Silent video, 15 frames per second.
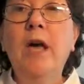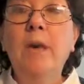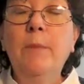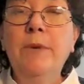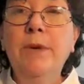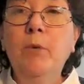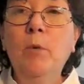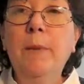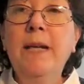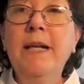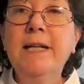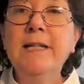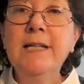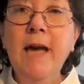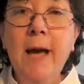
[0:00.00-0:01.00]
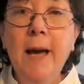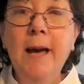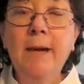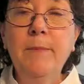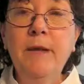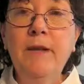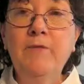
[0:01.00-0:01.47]
but there will be a
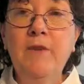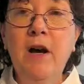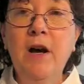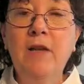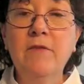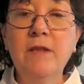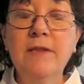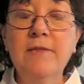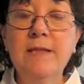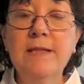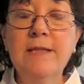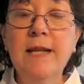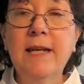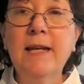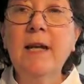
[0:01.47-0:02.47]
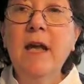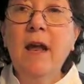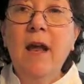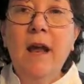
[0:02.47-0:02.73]
time involved in the setting.